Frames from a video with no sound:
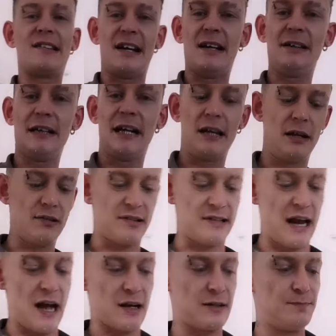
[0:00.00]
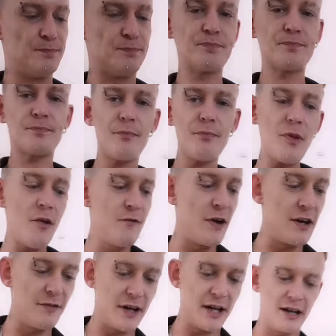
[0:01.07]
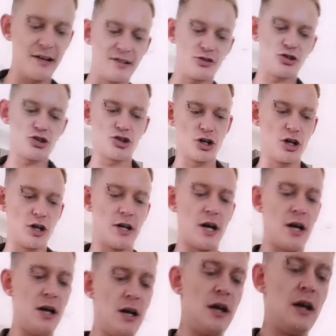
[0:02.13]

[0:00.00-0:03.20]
and easy, a little snack, very, very easy to show